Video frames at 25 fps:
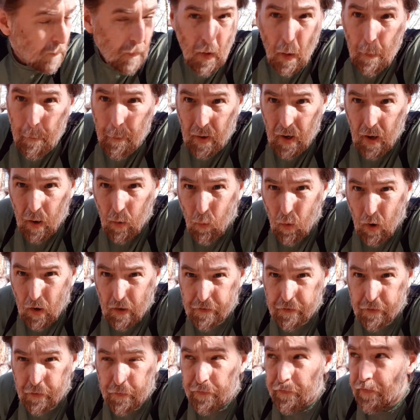But I want
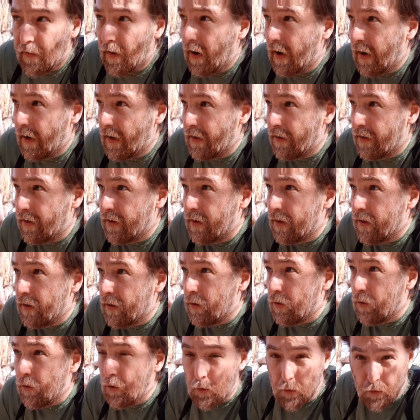to find
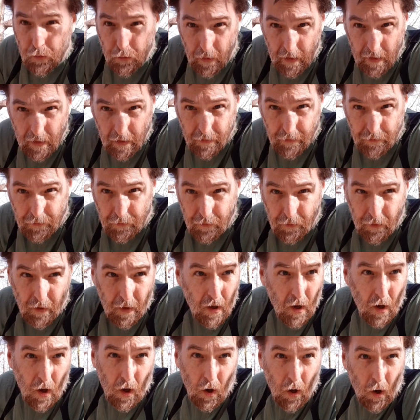new trails,
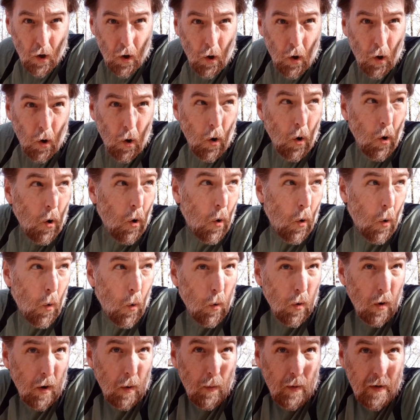
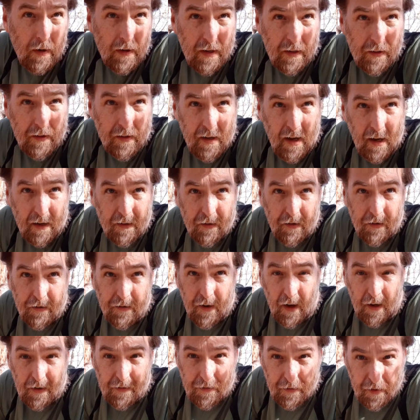or I want to get the
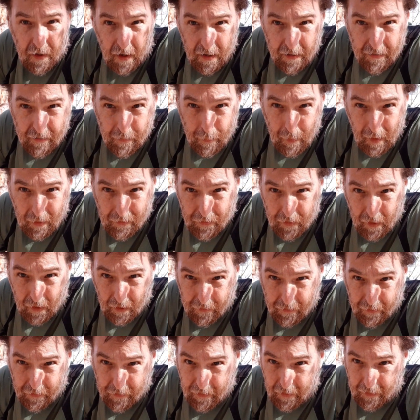exercise. Today's about the
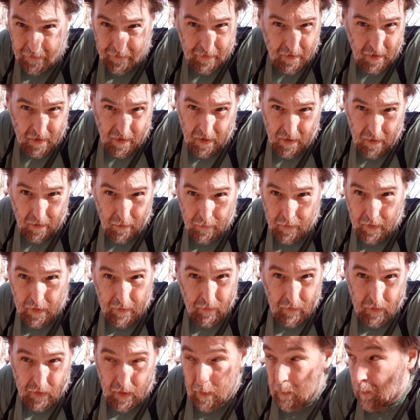exercise. I don't give
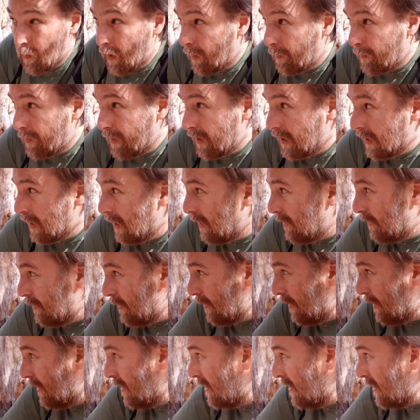a damn about being out here.